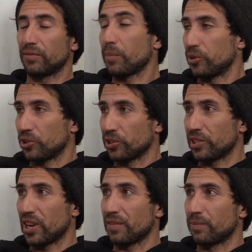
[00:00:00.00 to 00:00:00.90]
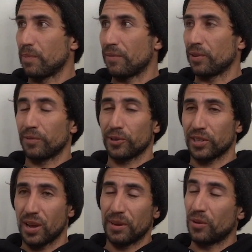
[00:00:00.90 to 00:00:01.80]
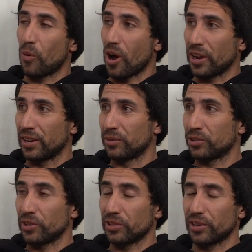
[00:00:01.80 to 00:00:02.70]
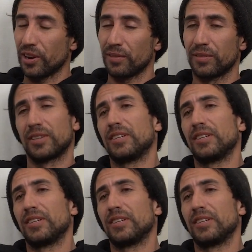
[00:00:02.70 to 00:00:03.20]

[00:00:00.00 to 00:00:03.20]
from New Jersey that I've met for the first time in Hawaii, strangely enough.